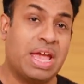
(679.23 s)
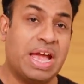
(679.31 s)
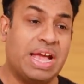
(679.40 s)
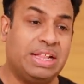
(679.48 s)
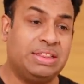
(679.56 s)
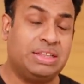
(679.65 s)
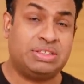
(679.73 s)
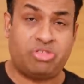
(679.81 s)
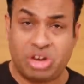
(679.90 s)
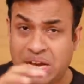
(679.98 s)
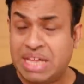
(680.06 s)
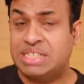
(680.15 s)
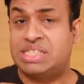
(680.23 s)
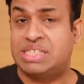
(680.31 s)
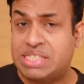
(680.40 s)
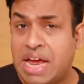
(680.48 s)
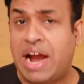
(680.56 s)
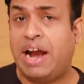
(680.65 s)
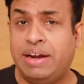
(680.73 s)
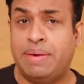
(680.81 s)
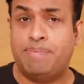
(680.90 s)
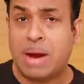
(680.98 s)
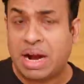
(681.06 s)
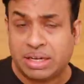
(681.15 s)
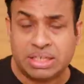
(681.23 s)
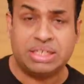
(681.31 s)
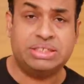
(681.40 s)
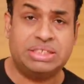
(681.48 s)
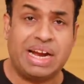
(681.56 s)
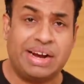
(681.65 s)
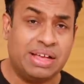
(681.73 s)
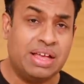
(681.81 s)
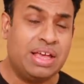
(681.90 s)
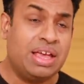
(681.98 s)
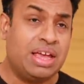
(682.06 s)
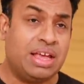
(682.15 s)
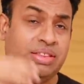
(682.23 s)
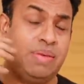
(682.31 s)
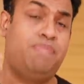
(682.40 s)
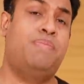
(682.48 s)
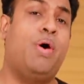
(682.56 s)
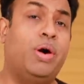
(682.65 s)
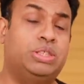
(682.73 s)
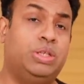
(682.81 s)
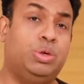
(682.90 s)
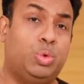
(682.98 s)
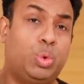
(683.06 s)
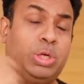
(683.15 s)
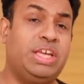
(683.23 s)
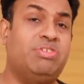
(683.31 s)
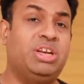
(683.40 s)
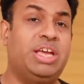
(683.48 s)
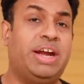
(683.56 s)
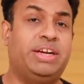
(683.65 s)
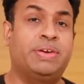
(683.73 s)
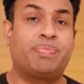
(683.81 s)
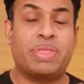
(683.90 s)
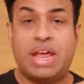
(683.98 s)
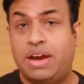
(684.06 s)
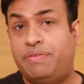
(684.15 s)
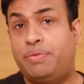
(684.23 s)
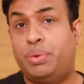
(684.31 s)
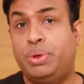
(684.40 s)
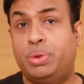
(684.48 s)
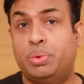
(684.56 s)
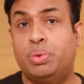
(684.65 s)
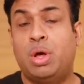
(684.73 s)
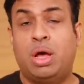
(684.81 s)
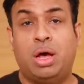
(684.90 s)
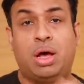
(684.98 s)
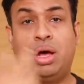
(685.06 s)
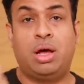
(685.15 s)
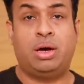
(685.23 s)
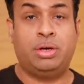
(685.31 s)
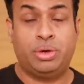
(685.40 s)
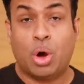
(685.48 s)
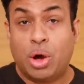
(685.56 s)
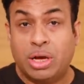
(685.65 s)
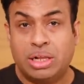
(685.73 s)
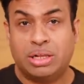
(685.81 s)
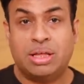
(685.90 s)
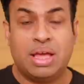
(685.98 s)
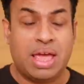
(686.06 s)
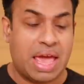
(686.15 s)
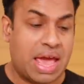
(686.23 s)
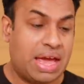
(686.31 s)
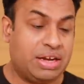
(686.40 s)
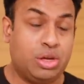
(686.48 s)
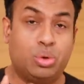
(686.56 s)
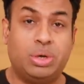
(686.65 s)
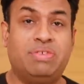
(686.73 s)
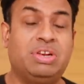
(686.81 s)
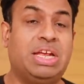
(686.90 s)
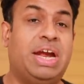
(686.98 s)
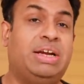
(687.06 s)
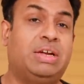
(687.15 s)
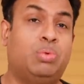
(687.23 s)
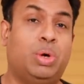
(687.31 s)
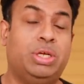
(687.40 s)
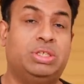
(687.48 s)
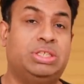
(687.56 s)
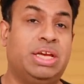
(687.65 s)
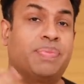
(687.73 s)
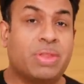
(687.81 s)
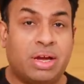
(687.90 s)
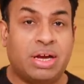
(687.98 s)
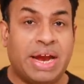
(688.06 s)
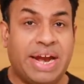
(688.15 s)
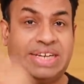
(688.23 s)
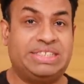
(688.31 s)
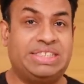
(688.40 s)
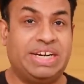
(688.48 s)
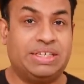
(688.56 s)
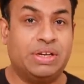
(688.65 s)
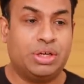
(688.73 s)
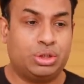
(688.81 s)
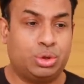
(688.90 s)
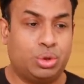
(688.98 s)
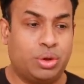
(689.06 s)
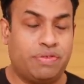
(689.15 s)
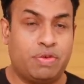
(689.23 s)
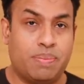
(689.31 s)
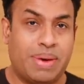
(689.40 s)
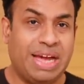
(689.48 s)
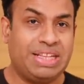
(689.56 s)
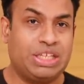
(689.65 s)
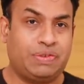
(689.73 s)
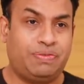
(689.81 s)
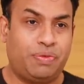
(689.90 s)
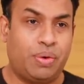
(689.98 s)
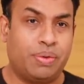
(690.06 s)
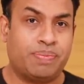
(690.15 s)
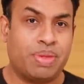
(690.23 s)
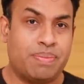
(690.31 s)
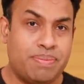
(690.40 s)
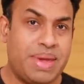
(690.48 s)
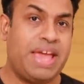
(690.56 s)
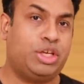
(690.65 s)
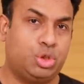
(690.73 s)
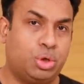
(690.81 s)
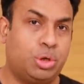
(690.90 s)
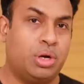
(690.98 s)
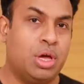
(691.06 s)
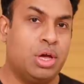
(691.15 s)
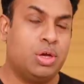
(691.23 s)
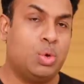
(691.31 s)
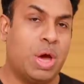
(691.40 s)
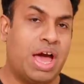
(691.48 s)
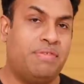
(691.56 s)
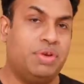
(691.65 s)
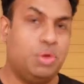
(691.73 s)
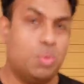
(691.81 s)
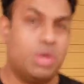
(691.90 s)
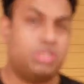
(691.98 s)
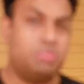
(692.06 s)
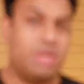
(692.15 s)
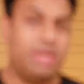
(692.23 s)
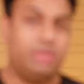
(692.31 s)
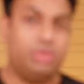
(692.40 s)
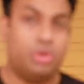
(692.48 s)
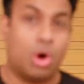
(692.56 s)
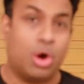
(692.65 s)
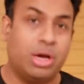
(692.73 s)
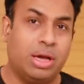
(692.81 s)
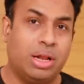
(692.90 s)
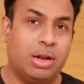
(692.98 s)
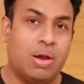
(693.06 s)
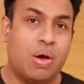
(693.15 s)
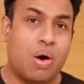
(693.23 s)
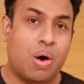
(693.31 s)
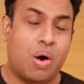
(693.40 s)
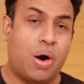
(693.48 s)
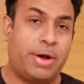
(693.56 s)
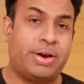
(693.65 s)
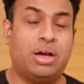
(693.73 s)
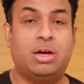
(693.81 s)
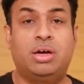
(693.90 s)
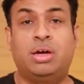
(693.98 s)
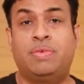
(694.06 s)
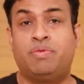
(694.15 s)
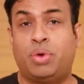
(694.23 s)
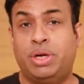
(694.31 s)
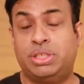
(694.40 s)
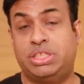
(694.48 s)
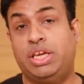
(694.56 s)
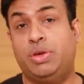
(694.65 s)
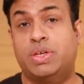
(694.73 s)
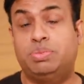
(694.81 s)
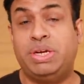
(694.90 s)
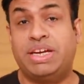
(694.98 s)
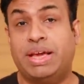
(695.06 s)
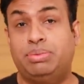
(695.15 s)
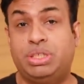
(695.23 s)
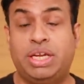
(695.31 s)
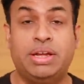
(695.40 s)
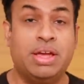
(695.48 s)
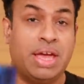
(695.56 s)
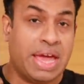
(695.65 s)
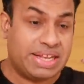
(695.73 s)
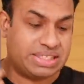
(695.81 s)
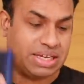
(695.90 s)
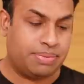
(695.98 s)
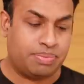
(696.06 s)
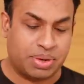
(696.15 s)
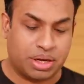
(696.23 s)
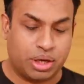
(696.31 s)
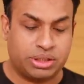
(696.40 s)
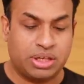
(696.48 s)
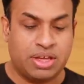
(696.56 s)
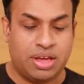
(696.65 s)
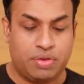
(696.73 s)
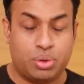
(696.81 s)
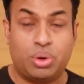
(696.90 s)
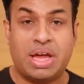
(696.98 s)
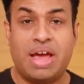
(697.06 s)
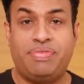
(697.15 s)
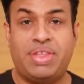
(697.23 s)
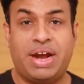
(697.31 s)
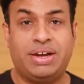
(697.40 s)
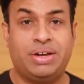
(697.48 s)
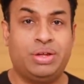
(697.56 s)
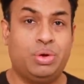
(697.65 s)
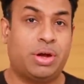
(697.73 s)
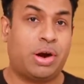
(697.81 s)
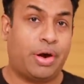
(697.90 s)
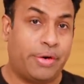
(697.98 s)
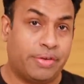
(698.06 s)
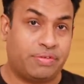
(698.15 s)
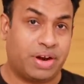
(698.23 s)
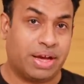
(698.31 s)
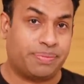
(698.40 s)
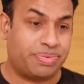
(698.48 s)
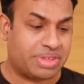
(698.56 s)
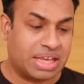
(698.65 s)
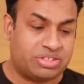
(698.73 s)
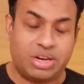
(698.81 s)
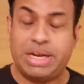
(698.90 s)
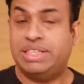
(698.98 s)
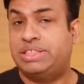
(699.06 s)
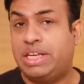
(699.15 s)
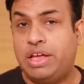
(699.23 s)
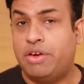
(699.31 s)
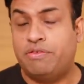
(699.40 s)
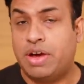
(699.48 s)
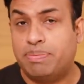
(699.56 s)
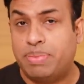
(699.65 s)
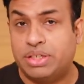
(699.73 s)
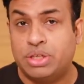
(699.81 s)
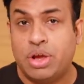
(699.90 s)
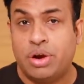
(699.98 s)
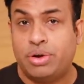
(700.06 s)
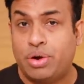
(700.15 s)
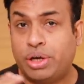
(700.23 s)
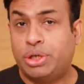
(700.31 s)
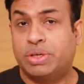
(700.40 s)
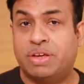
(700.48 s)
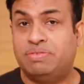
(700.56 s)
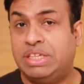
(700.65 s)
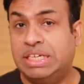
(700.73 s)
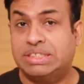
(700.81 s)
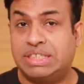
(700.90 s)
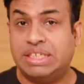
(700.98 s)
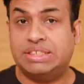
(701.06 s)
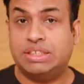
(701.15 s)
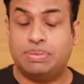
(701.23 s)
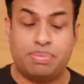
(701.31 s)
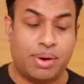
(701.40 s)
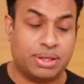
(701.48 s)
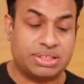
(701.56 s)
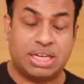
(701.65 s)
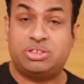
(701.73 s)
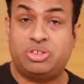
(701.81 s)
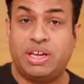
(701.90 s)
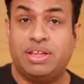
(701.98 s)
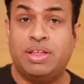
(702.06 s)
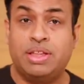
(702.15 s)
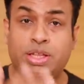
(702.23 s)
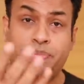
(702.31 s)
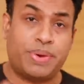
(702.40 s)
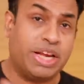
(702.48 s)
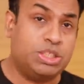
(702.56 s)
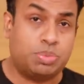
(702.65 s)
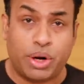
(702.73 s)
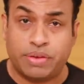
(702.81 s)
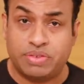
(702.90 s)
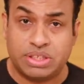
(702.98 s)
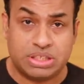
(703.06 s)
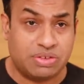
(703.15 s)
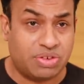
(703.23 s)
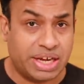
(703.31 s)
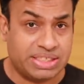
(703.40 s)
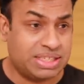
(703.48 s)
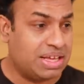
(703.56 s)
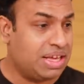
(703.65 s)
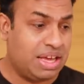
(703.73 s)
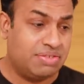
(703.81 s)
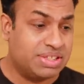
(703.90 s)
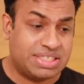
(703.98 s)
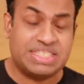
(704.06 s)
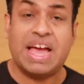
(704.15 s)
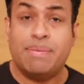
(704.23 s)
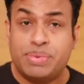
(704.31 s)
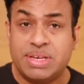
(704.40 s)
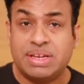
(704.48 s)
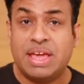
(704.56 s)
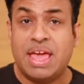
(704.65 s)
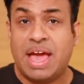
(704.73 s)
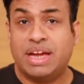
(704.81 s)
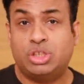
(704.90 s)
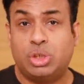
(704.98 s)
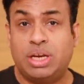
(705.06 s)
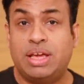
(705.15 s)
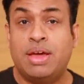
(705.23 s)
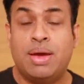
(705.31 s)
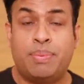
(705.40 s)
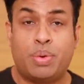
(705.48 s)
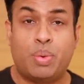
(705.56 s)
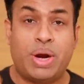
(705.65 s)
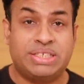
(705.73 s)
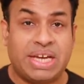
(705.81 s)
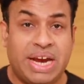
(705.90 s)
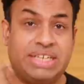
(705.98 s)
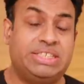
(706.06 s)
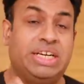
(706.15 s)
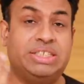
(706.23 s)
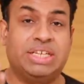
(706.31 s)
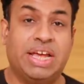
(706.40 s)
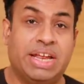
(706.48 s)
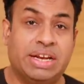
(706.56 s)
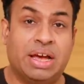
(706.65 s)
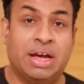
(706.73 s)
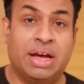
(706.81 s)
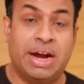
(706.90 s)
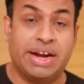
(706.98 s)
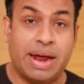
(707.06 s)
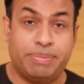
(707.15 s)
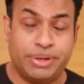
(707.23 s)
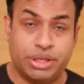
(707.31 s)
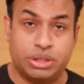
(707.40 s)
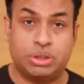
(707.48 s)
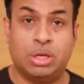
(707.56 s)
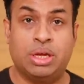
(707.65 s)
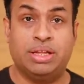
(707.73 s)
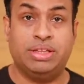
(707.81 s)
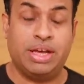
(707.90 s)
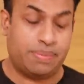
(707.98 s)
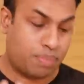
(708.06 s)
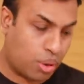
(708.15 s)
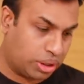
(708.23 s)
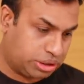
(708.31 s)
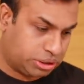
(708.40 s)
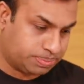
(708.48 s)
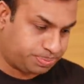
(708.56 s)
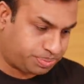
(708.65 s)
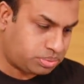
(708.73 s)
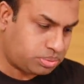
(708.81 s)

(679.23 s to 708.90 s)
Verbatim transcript: And the really sad part is that in the box, you don't even get a headphone to uh, dongle, and you don't even get, what do you say, a headset. So if you buy this phone, make sure you have a U S B dongle or a, what do you say, U S B Type-C headset, because if you don't have that, you are out of luck. It's really silly of OnePlus not to give these things in the box, considering the price point of this device. Even Samsung actually provides headsets and uh, adapters uh, in their box.